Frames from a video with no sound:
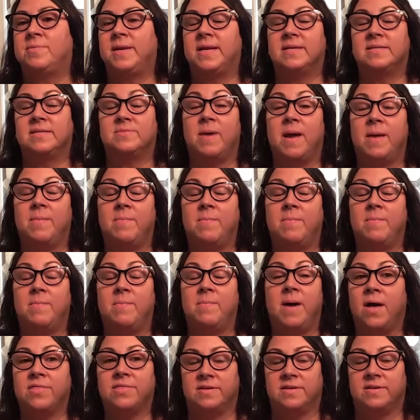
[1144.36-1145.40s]
because my
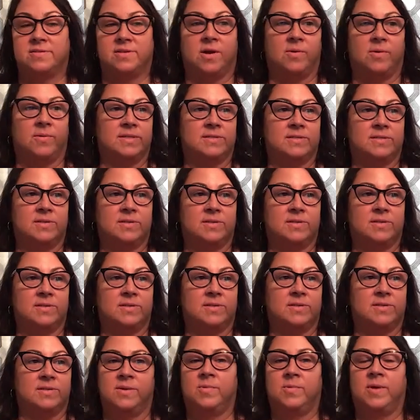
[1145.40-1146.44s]
mouth is always
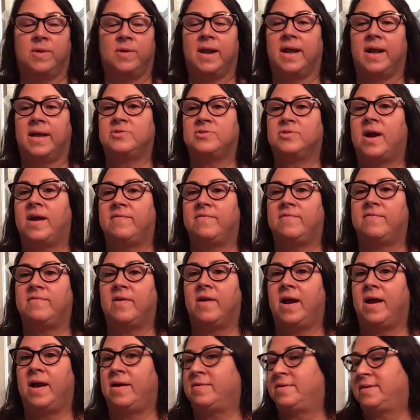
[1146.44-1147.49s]
open when I drive
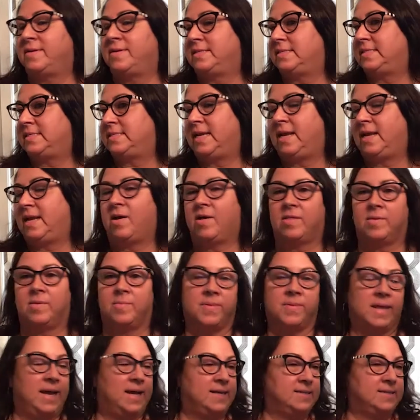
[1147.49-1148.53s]
around and see all the
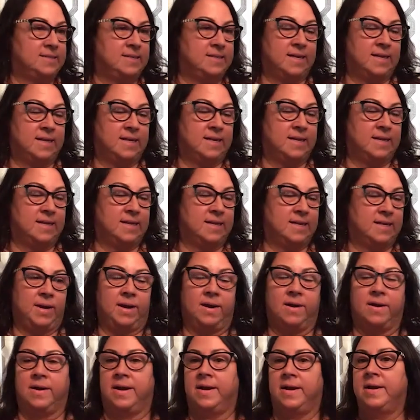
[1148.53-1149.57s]
plastic
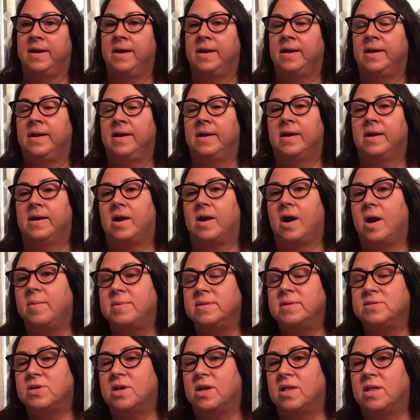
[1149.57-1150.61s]
everywhere and
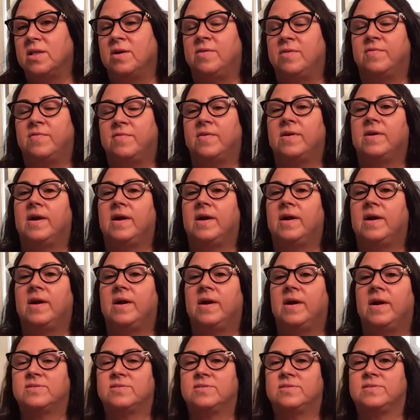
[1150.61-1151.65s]
garbage all over on
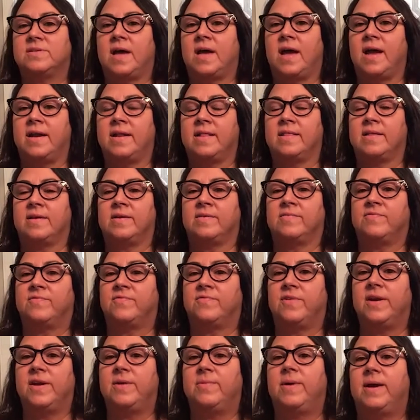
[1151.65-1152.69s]
the side of the
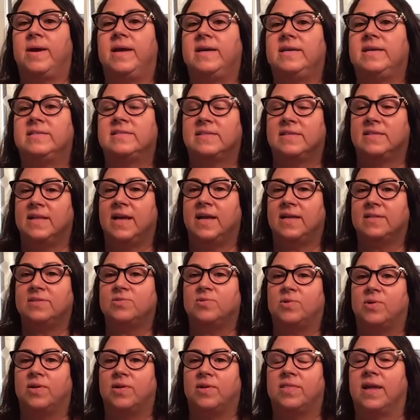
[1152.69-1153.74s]
freeways and that
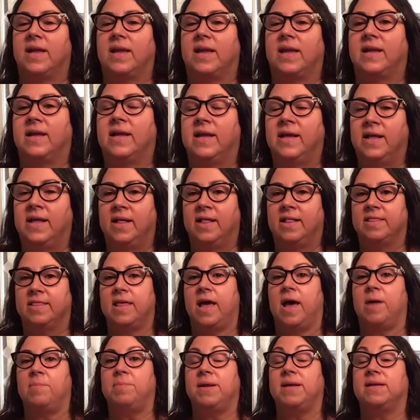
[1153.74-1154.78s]
sort of thing.
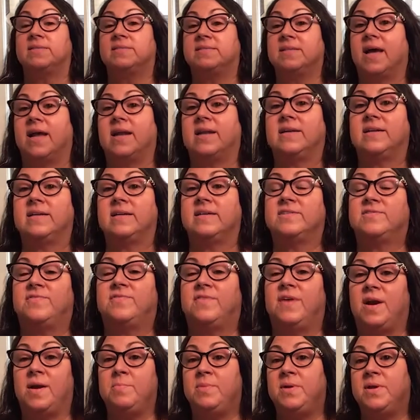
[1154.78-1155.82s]
That being said, it is
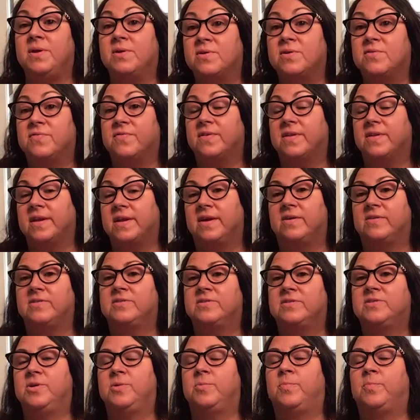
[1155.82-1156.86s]
very beautiful here
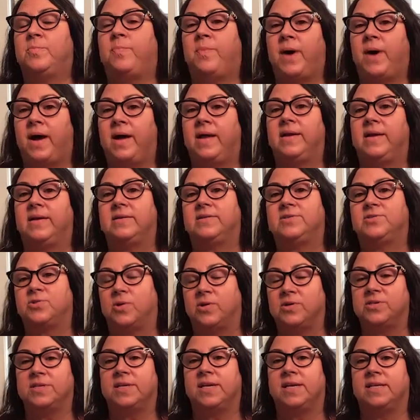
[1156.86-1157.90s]
too, but
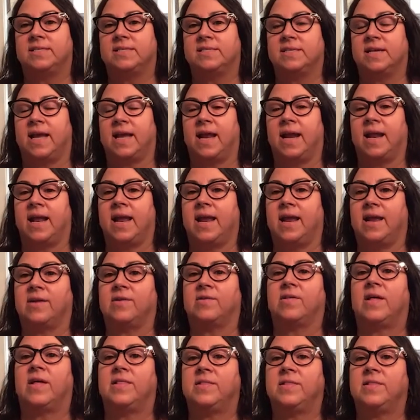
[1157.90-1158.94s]
Georgia needs to get a
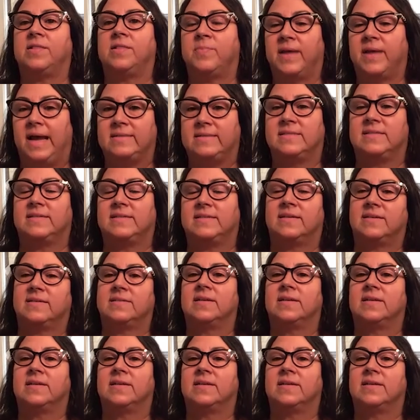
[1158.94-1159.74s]
handle on the plastic